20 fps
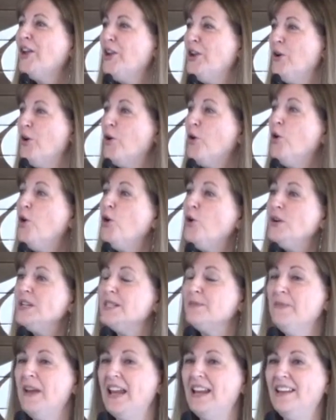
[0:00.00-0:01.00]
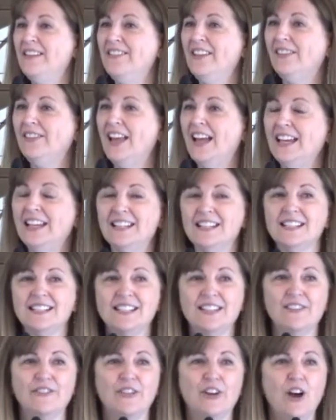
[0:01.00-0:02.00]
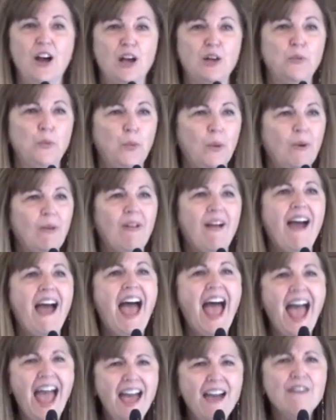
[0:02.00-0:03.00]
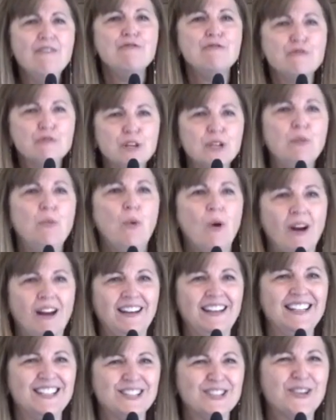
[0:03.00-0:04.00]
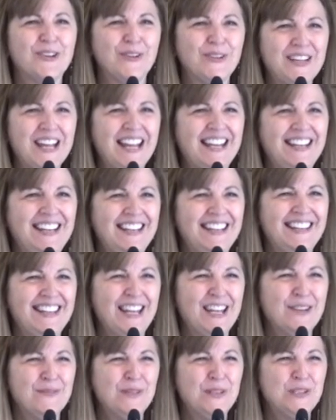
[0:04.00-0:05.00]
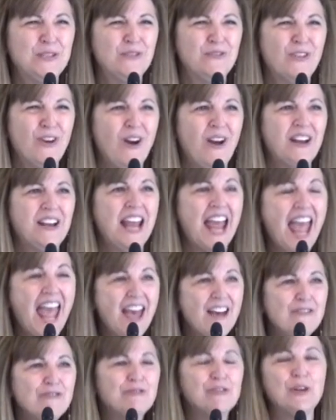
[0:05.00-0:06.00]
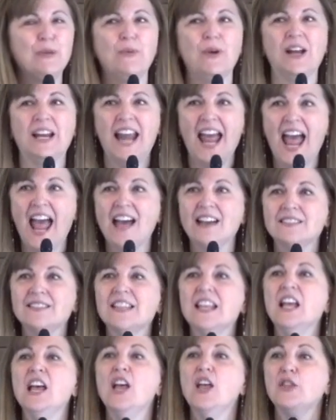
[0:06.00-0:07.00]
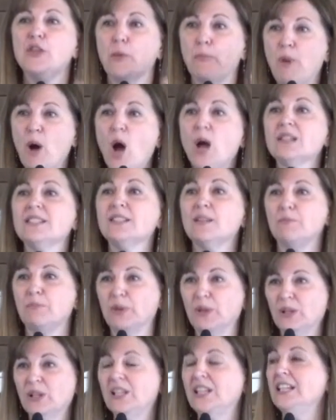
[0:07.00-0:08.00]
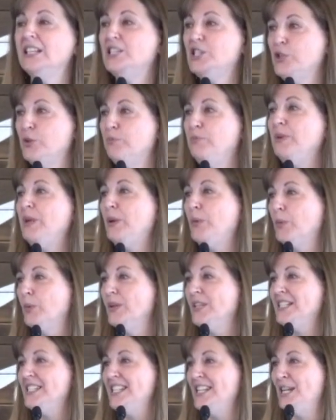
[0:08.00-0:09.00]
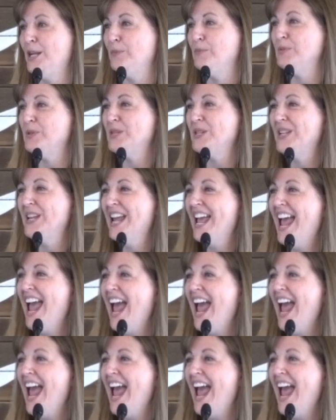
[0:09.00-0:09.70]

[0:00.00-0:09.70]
You know, who is made in the likeness of God? Well, everyone is created in the image of God. Everyone has the possibility to be redeemed.